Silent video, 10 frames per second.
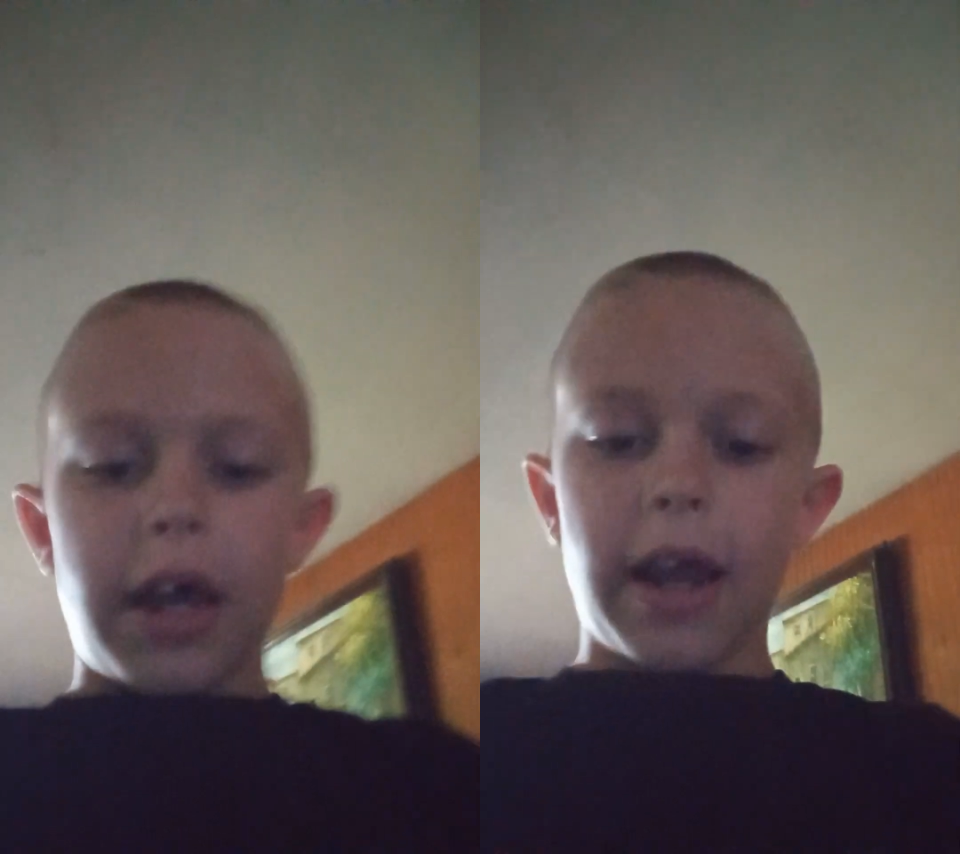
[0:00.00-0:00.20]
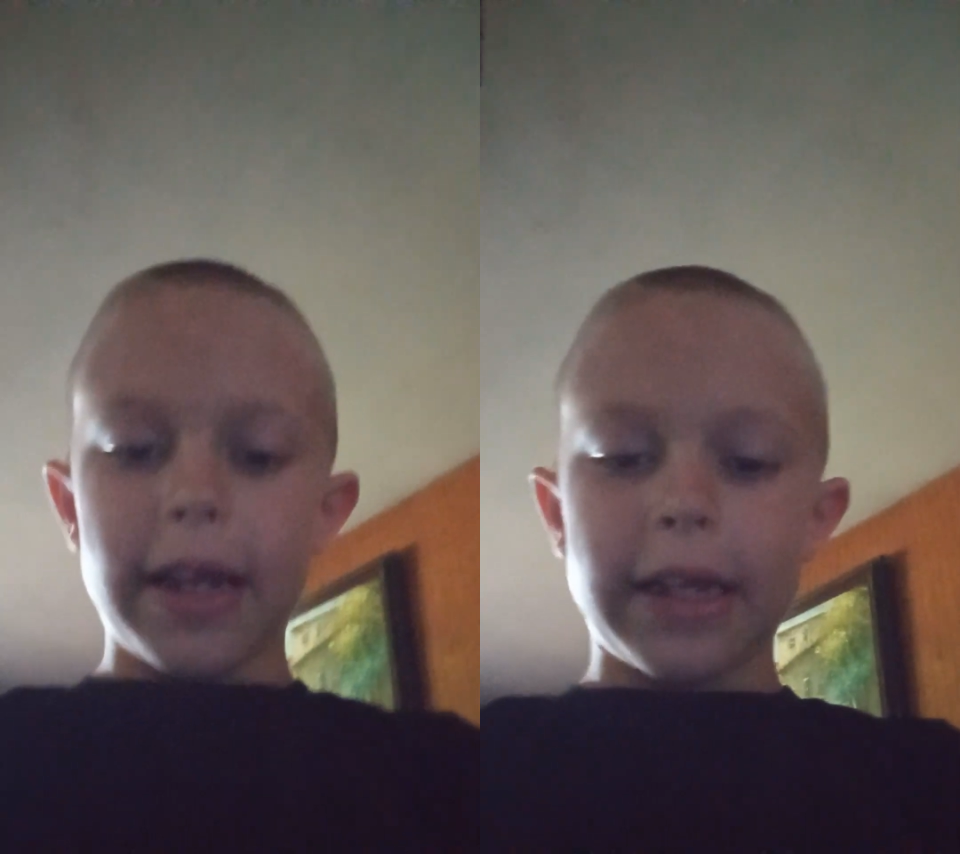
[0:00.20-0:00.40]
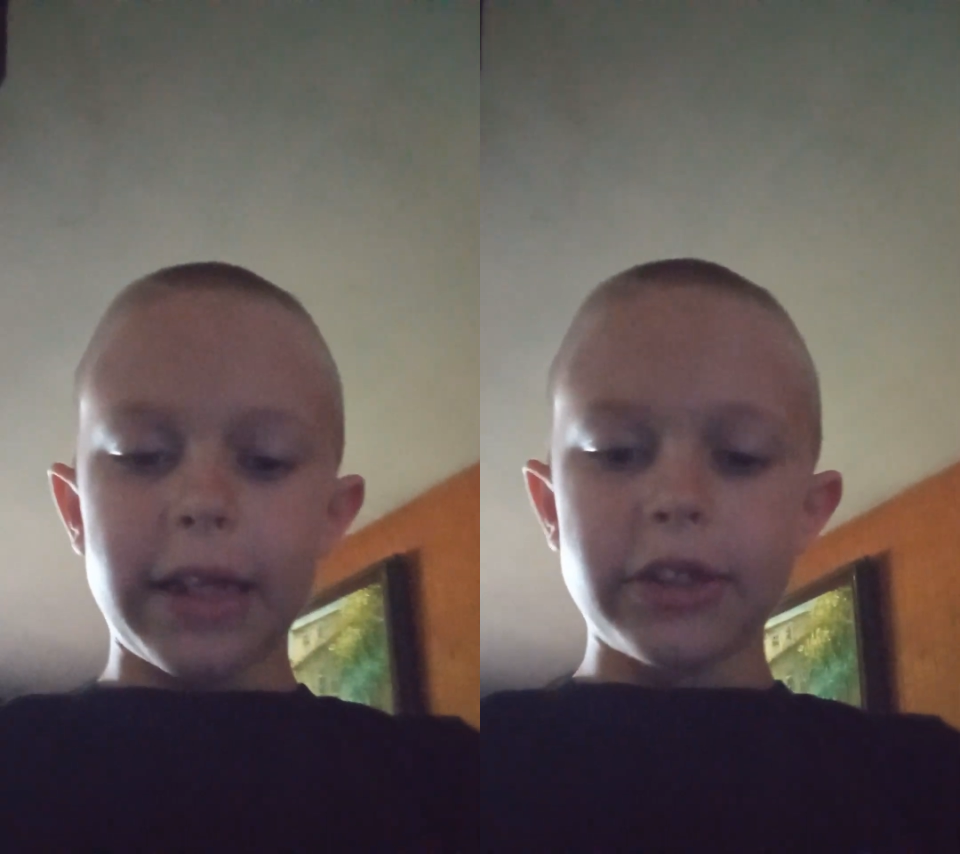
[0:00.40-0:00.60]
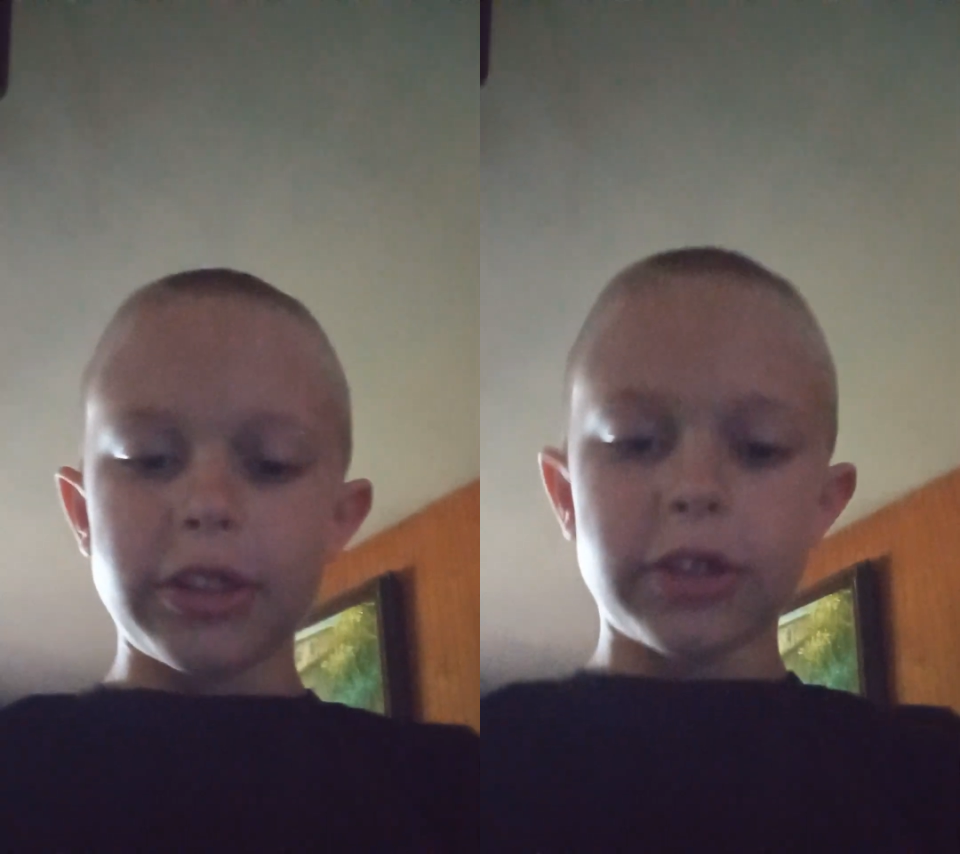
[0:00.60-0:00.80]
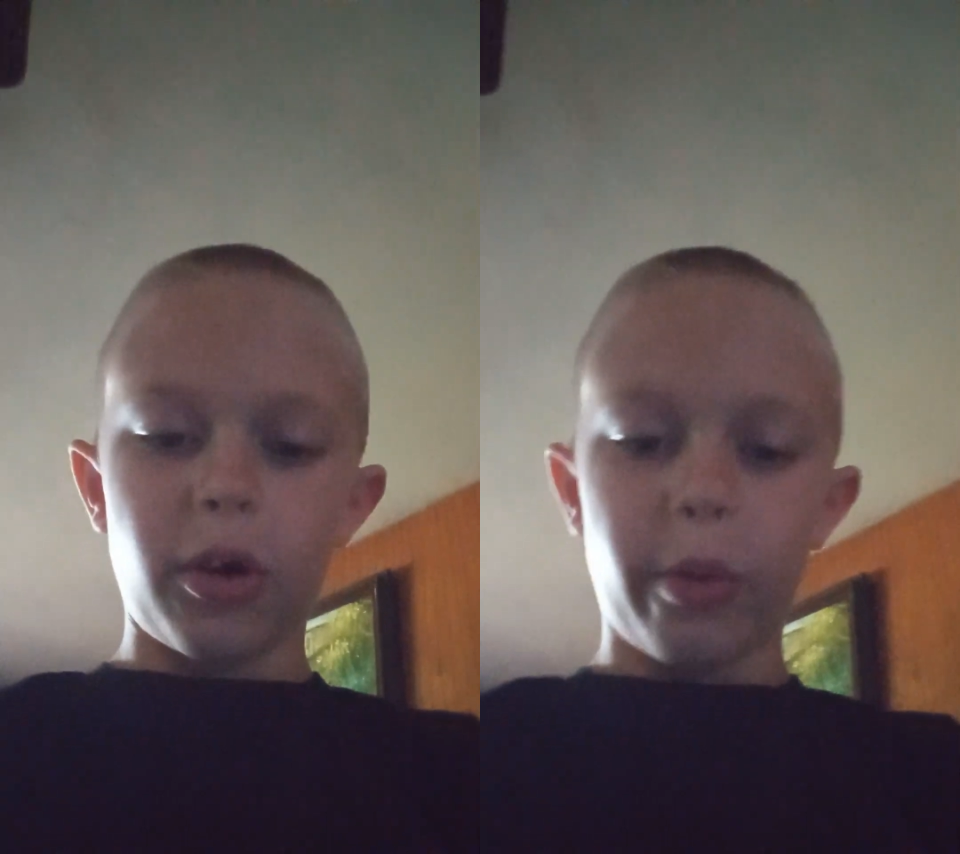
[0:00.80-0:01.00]
I can
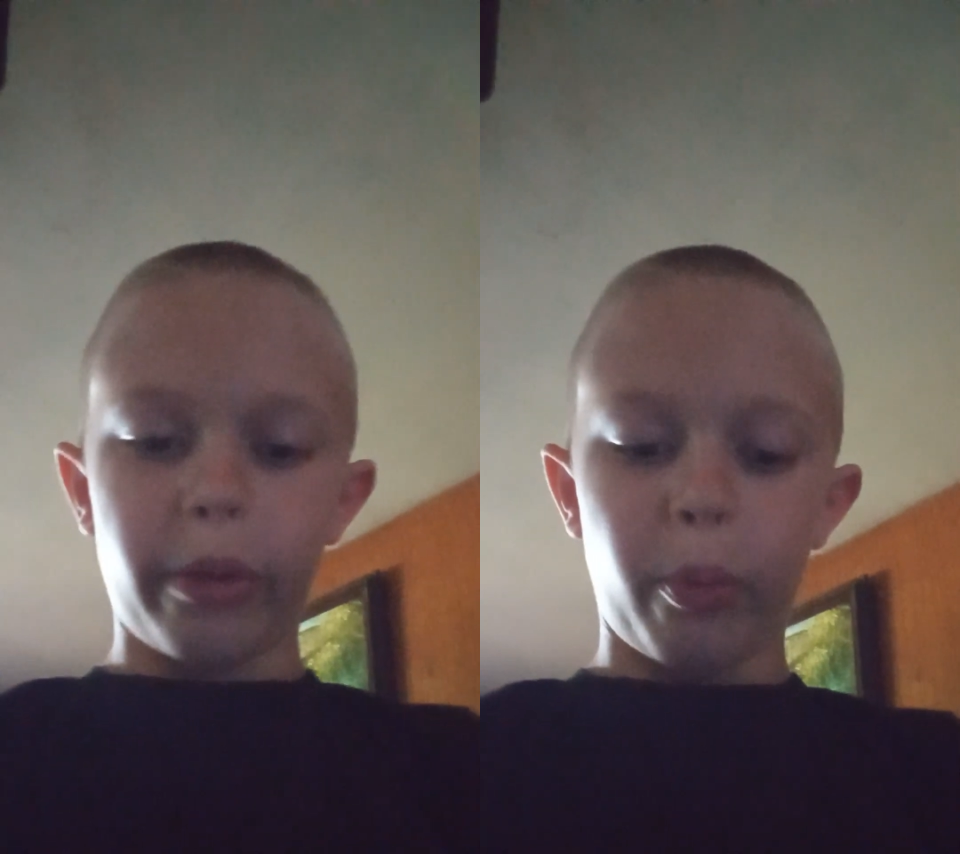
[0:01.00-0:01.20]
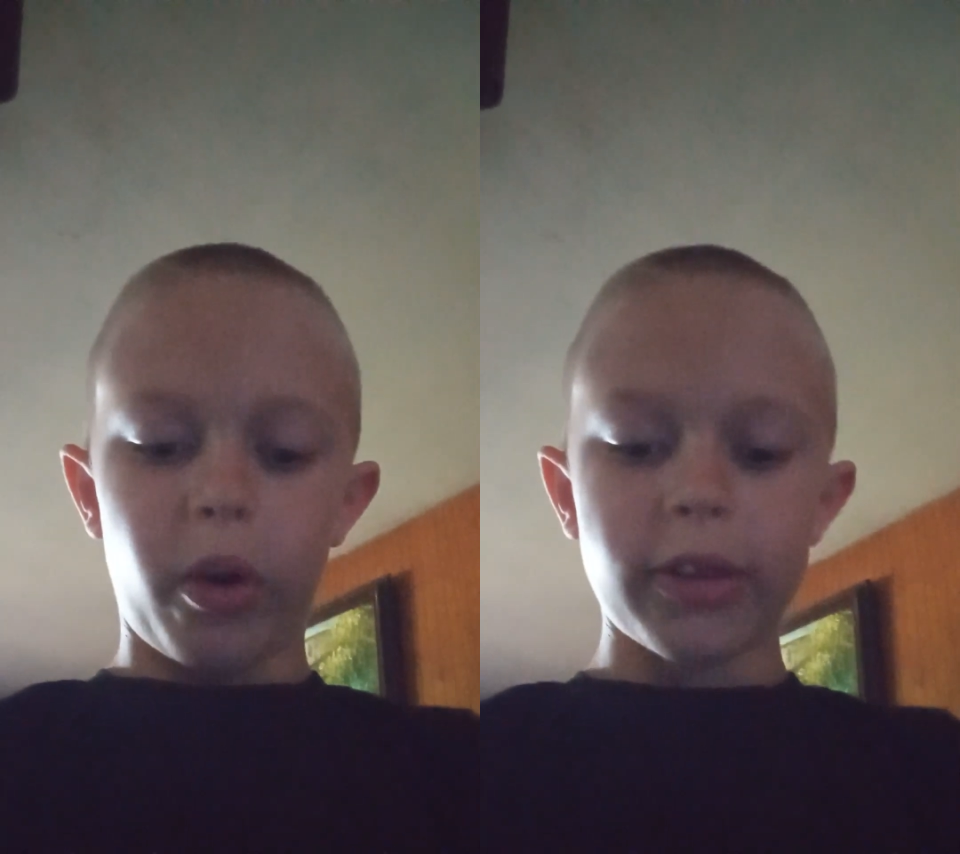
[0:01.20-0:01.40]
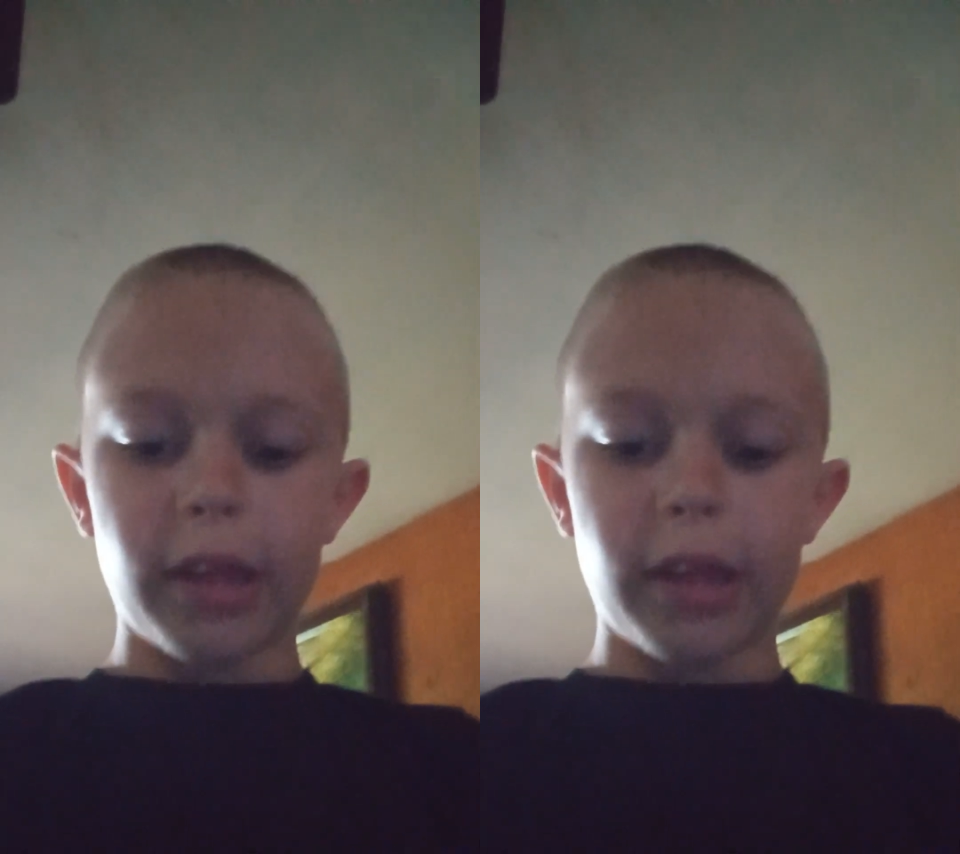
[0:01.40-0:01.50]
just go with one